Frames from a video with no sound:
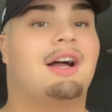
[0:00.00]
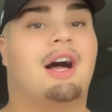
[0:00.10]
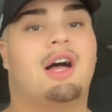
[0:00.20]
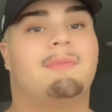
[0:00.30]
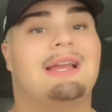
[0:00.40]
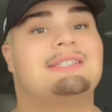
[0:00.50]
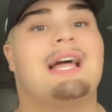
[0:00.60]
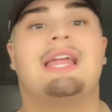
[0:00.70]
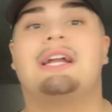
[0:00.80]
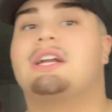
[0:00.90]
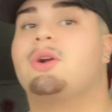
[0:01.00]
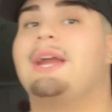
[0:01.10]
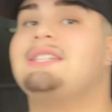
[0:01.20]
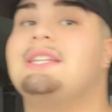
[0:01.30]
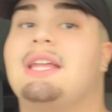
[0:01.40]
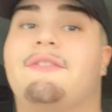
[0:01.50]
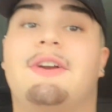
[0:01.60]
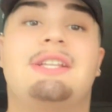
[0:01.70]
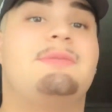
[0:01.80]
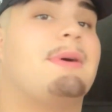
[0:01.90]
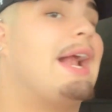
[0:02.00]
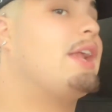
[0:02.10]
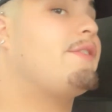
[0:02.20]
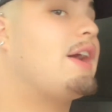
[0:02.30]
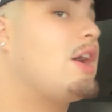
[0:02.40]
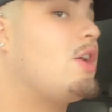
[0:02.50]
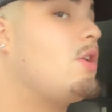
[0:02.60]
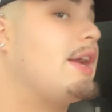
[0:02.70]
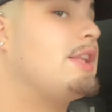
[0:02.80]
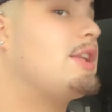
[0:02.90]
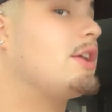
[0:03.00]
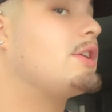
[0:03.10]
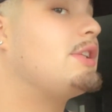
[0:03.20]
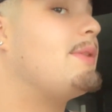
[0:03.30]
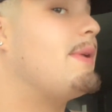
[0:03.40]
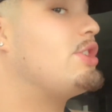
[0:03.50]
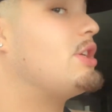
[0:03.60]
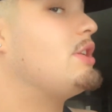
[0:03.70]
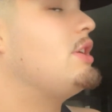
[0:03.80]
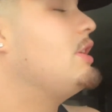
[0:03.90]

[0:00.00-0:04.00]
It's not like a crazy difference, but I love how, and the doctor did mention